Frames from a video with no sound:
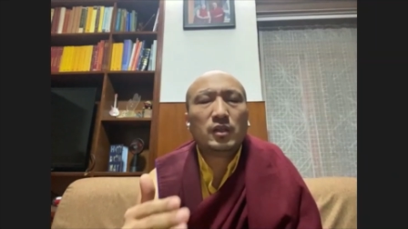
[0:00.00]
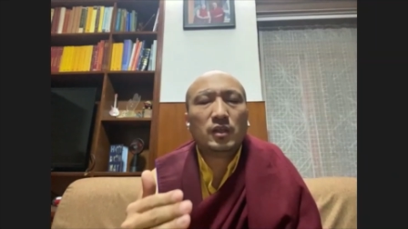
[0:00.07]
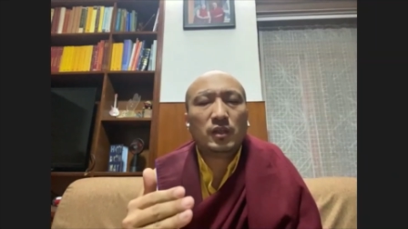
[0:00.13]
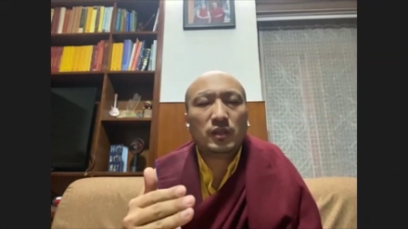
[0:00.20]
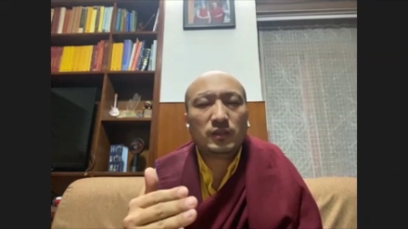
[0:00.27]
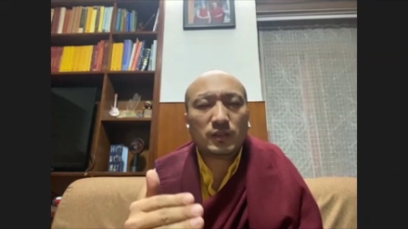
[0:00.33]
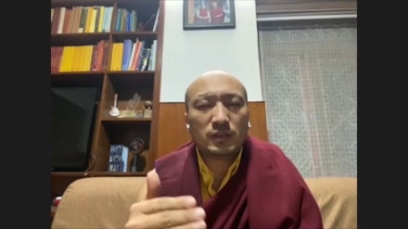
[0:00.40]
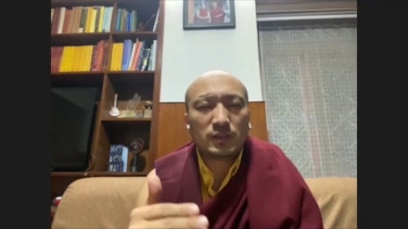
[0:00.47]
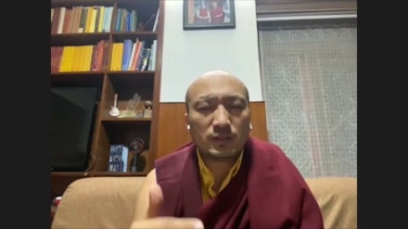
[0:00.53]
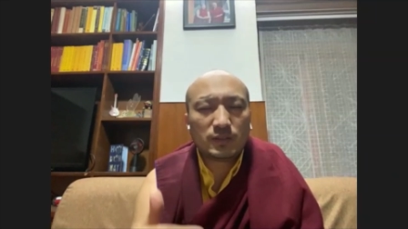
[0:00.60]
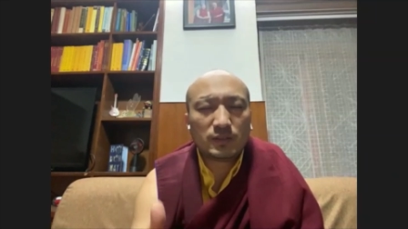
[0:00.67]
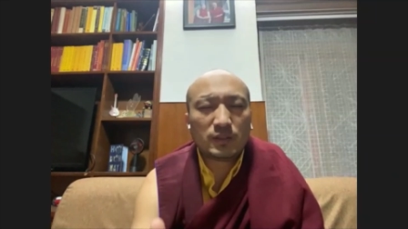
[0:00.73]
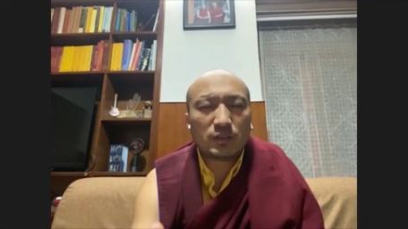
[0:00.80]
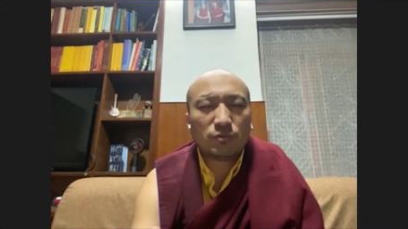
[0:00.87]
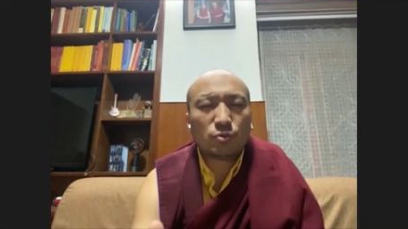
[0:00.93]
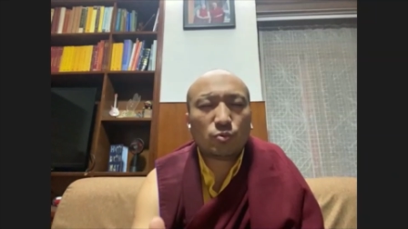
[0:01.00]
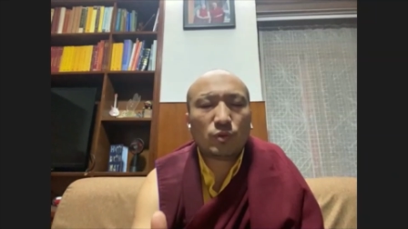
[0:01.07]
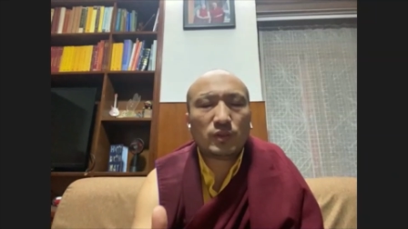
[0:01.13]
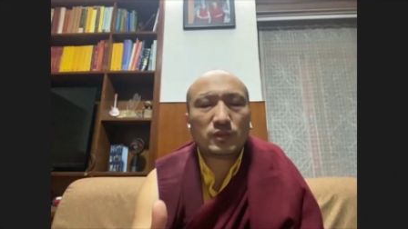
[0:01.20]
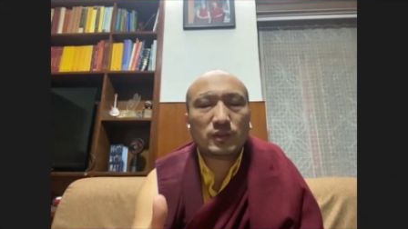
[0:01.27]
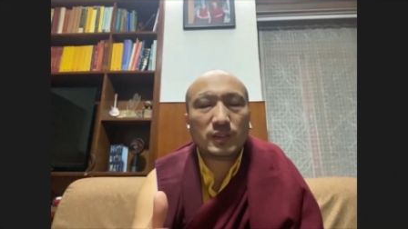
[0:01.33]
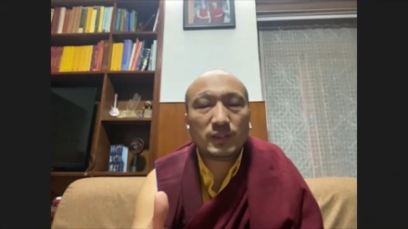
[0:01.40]
uh, the 37
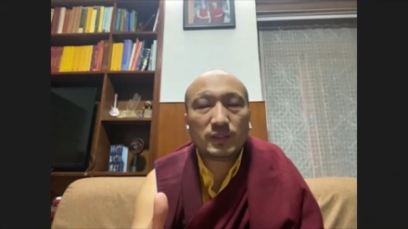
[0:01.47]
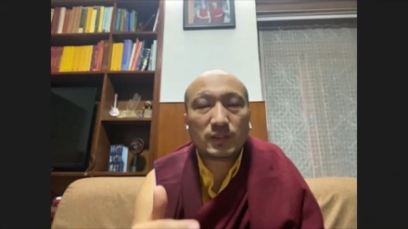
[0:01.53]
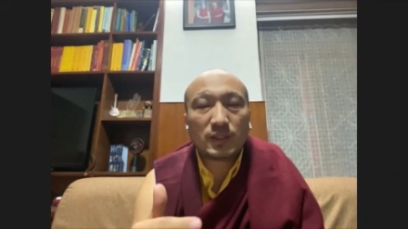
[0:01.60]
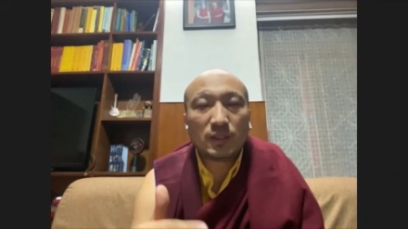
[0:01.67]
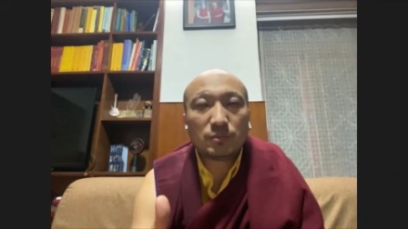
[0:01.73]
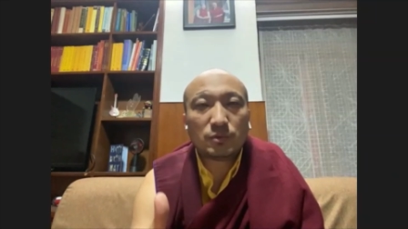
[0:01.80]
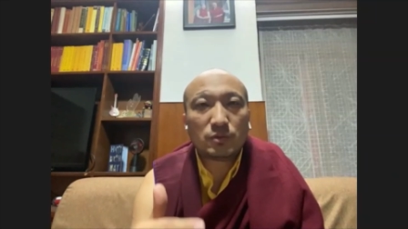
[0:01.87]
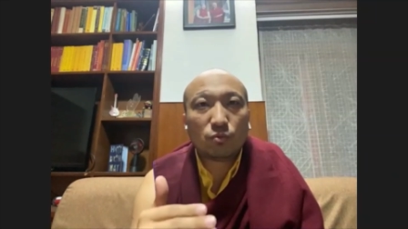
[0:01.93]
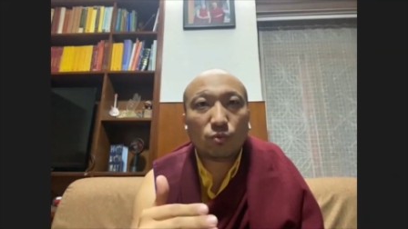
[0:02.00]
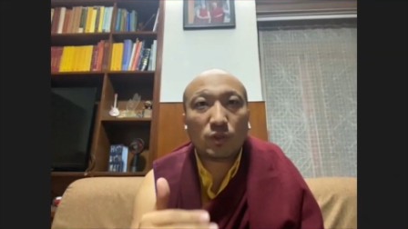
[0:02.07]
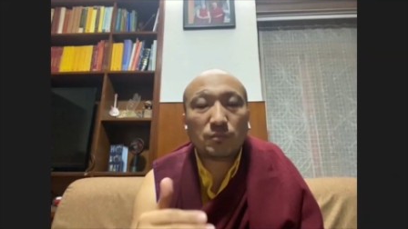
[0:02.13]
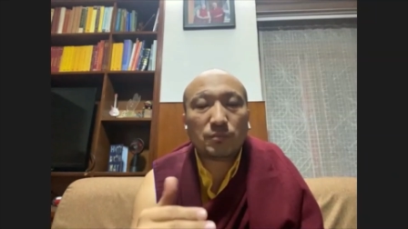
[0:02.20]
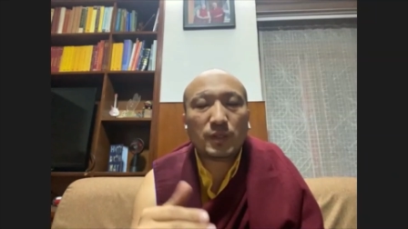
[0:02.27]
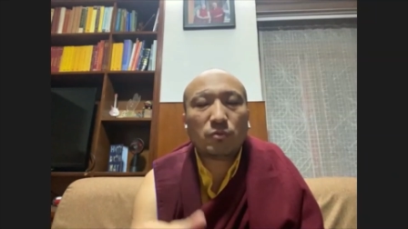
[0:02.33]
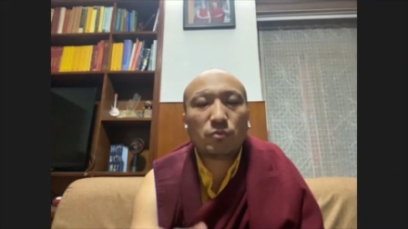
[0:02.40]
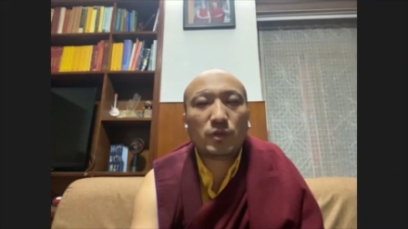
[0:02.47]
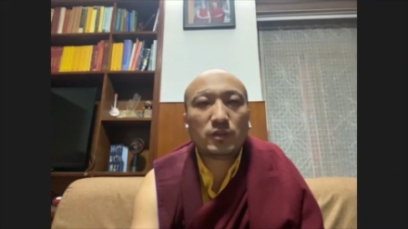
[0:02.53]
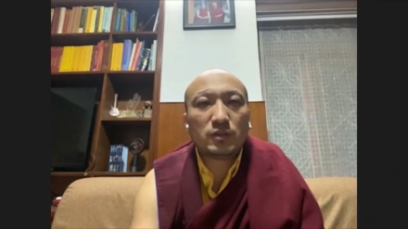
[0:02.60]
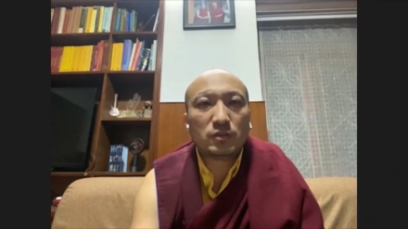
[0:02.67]
ones, it comes one by one.